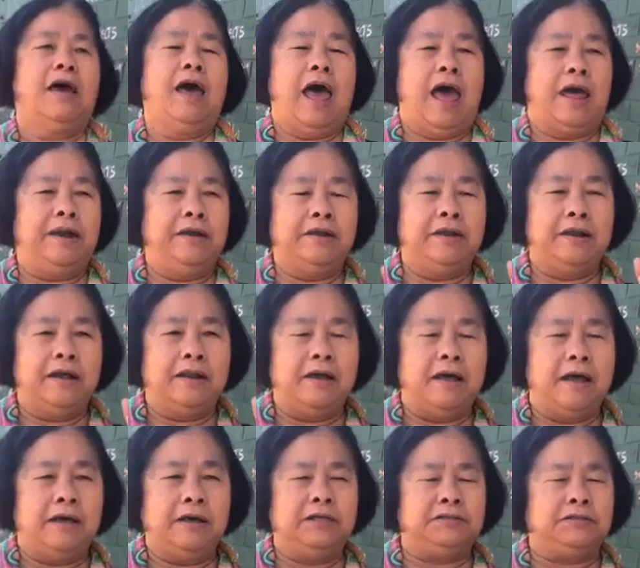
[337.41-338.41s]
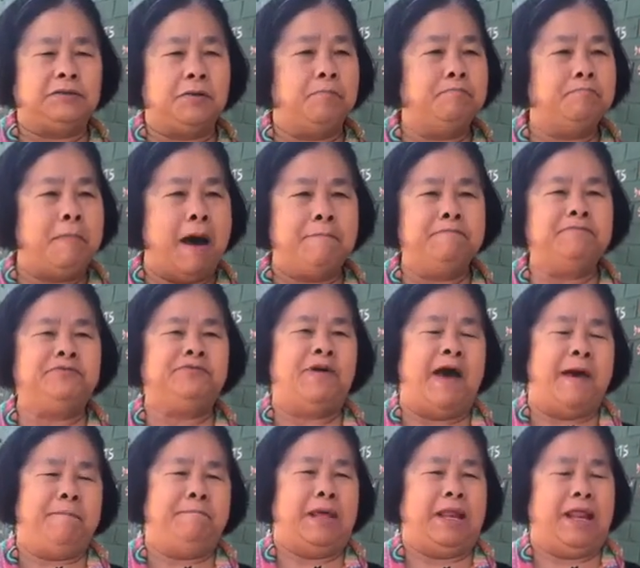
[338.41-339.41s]
and his mom's
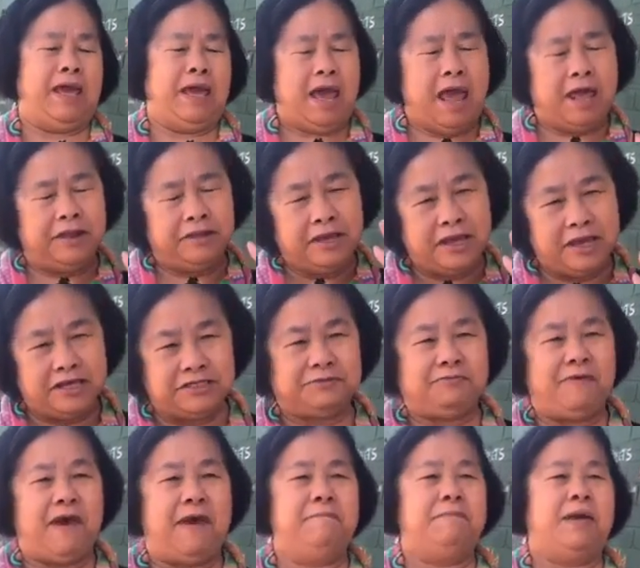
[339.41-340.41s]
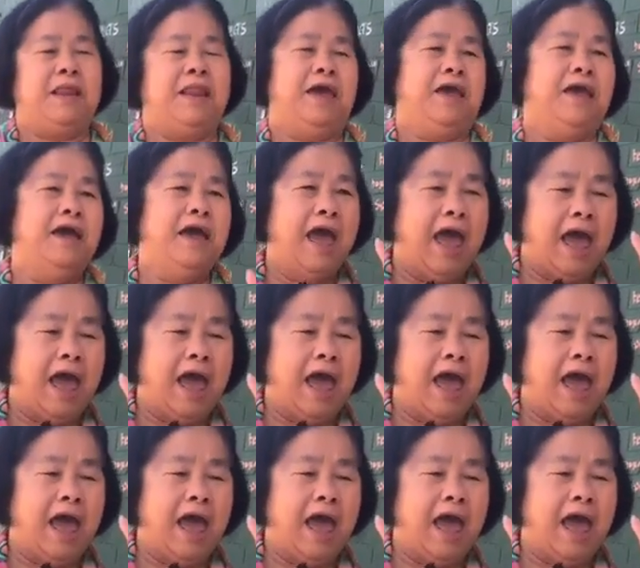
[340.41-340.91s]
family, and his family,